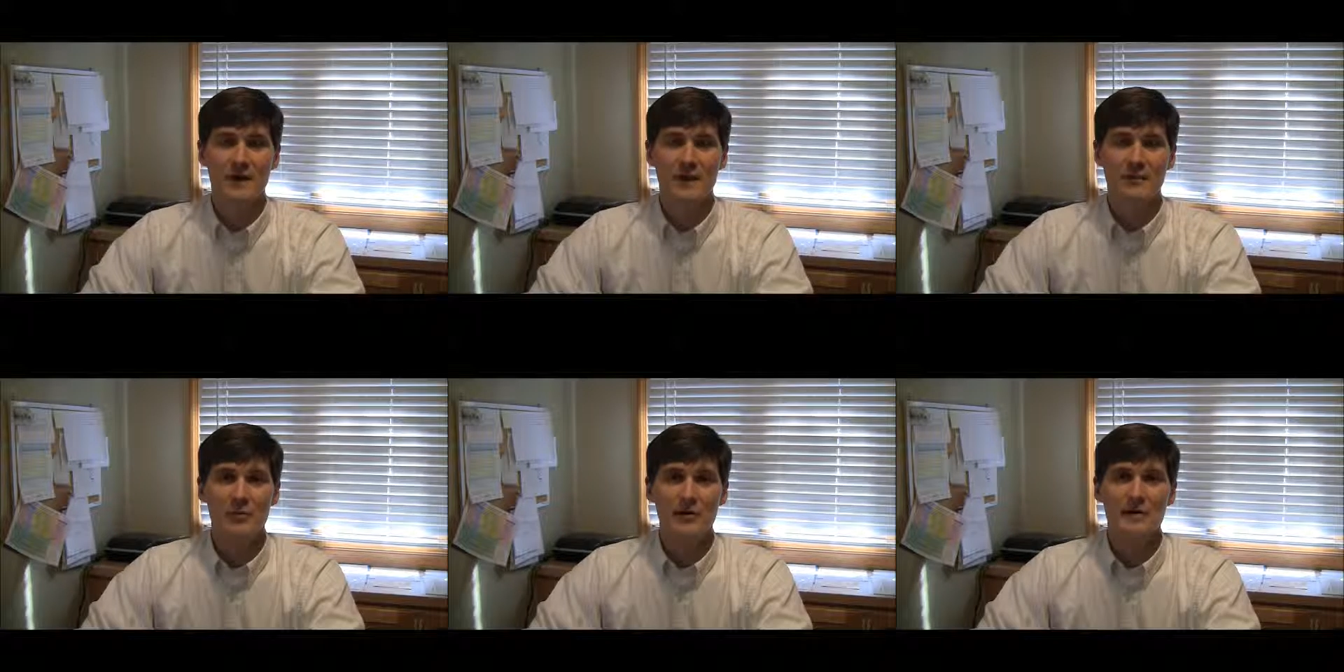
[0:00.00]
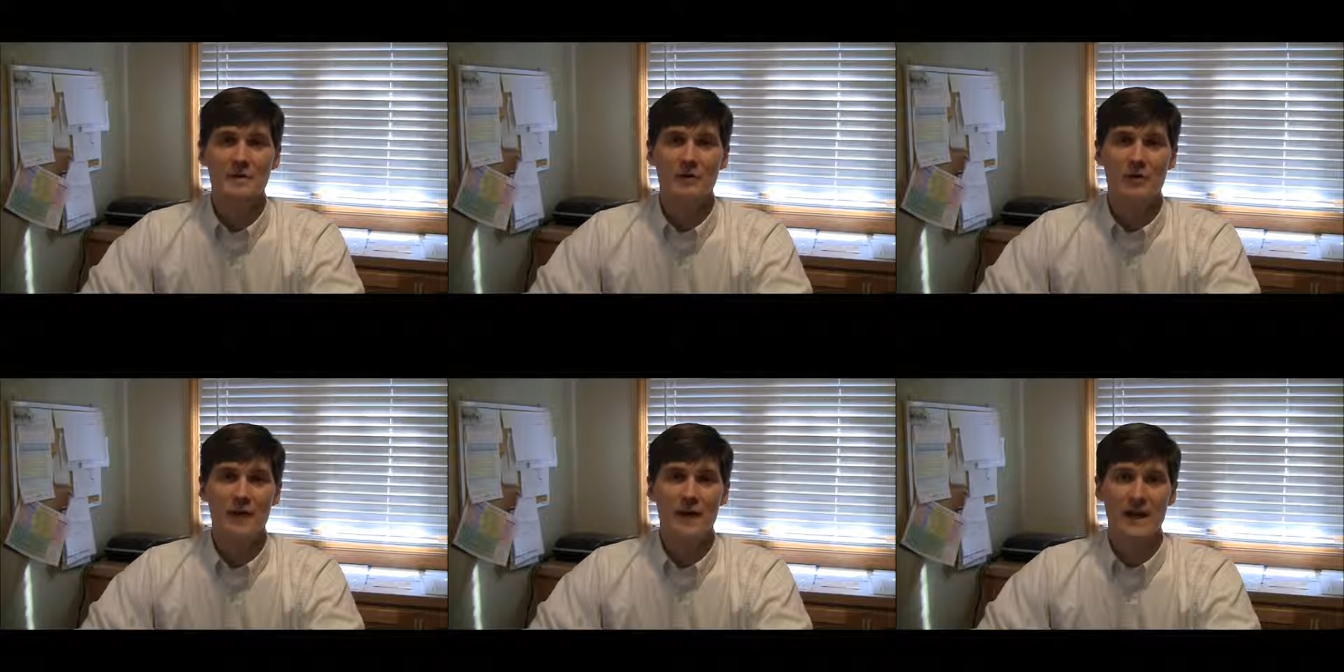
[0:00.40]
In place
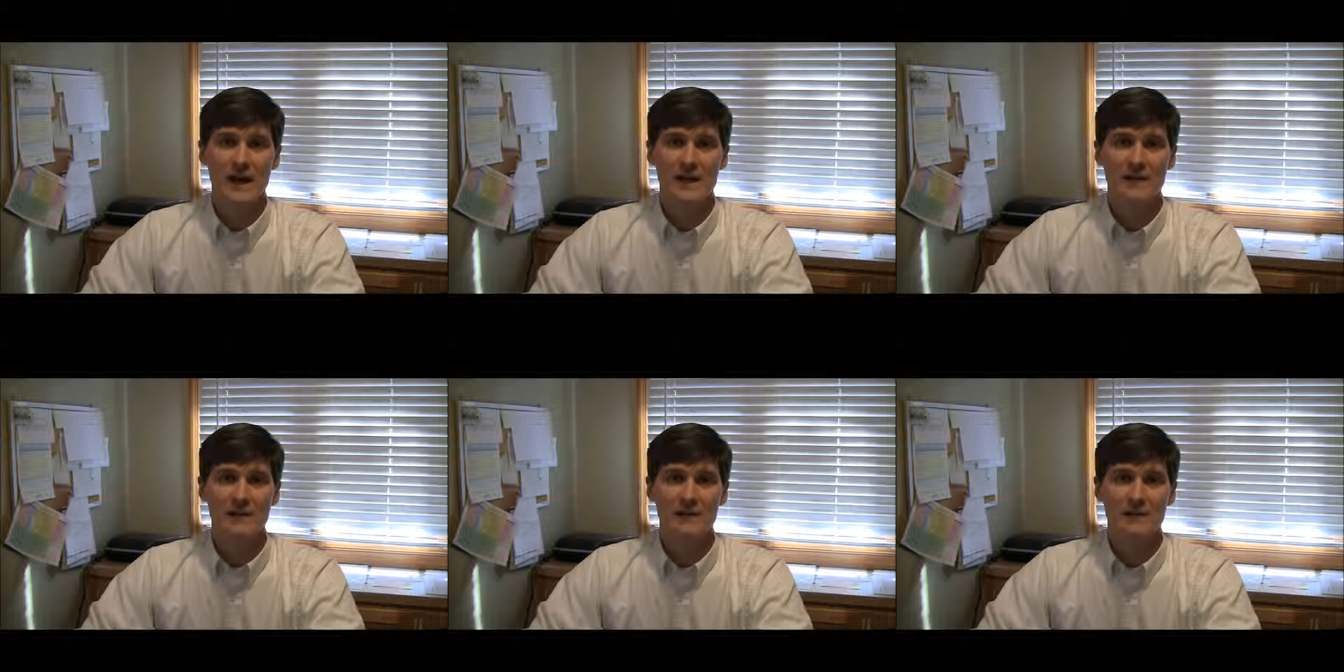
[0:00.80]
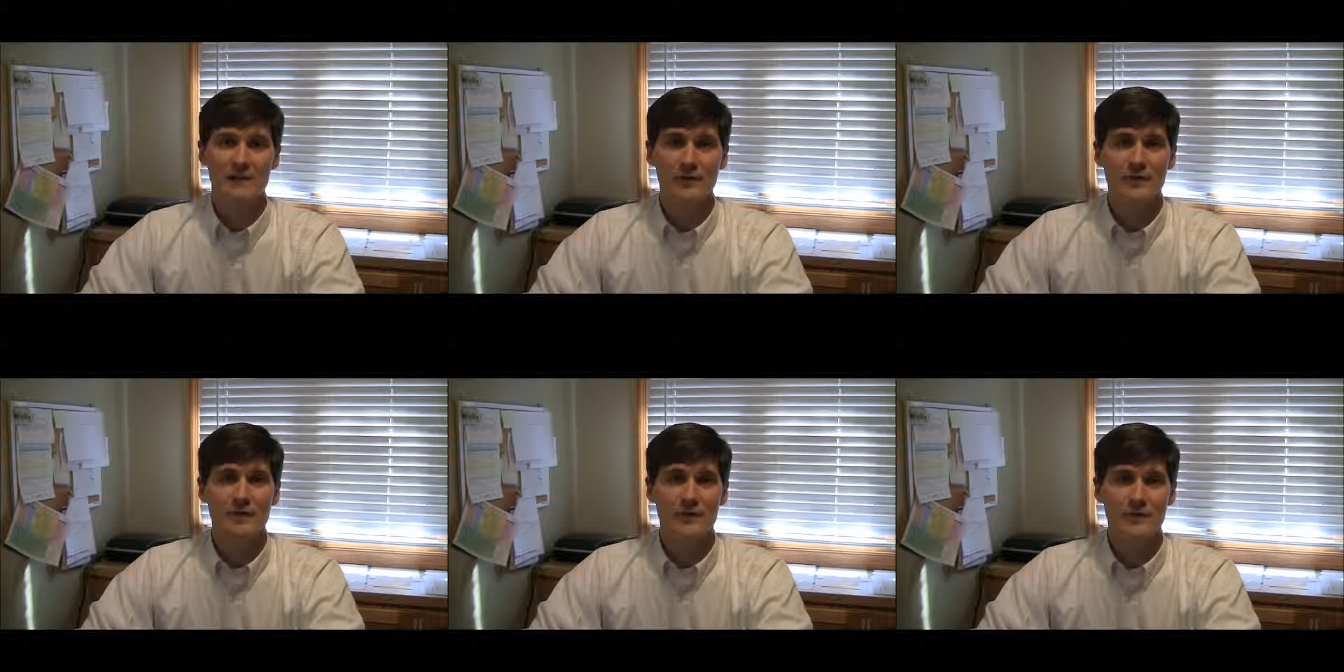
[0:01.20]
of Grant Allen for
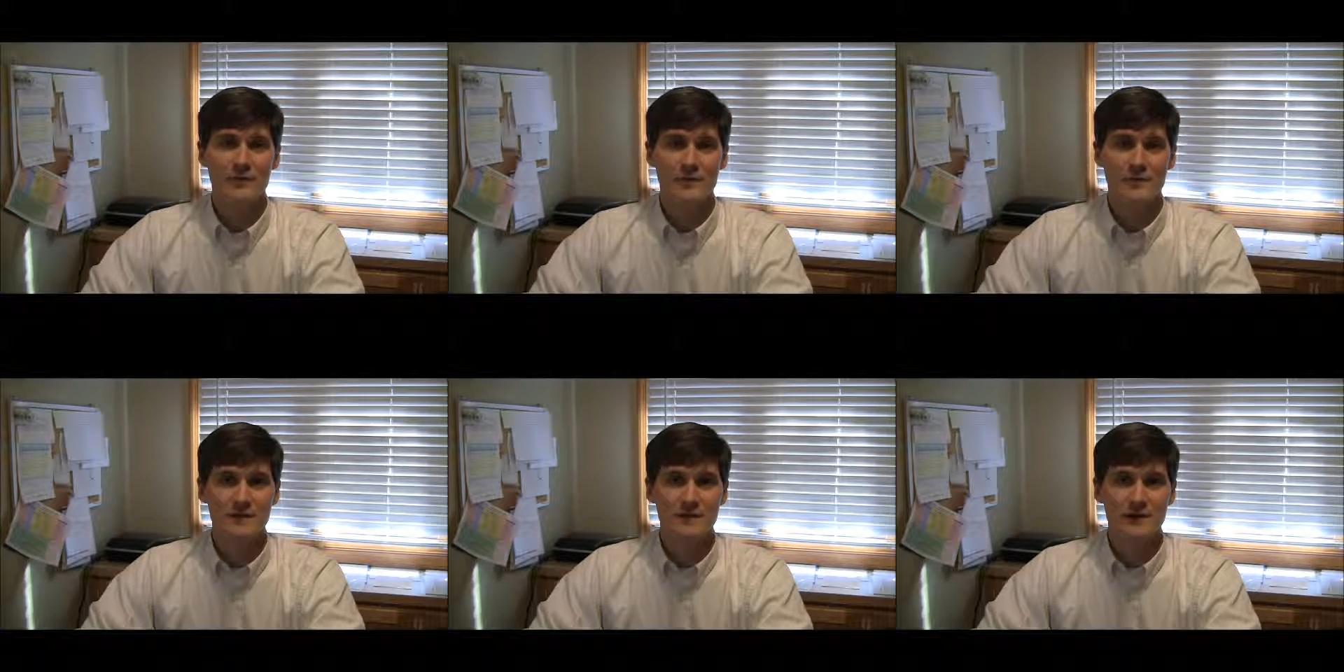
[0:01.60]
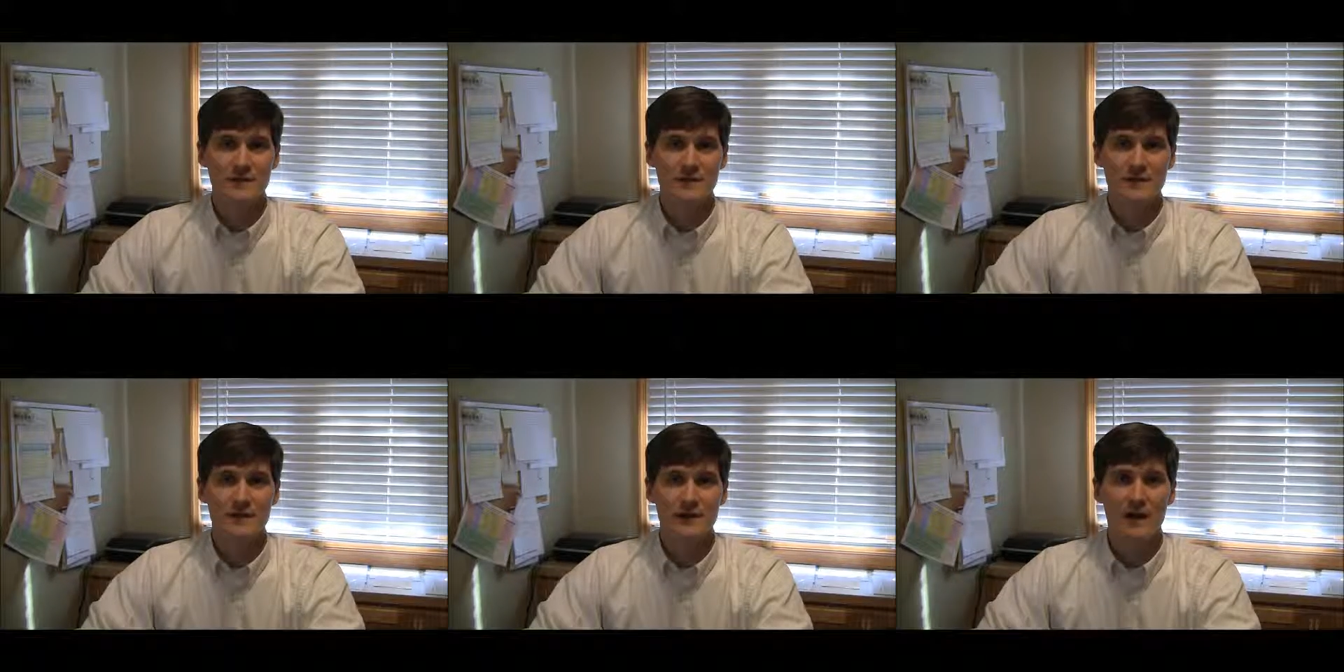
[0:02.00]
this President's message,